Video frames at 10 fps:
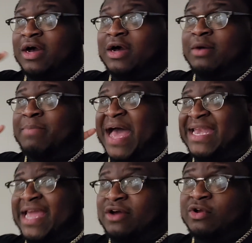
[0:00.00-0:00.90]

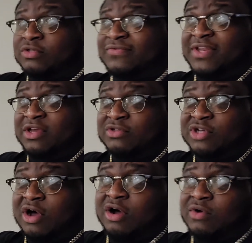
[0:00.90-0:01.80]
By now, those
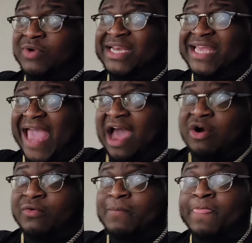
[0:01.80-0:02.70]
videos are already
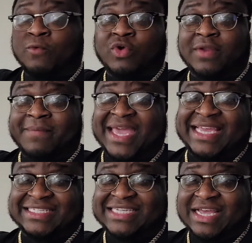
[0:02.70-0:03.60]
out on the
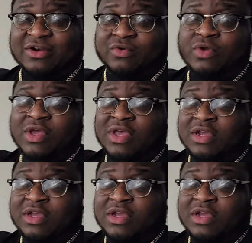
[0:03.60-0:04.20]
main channel.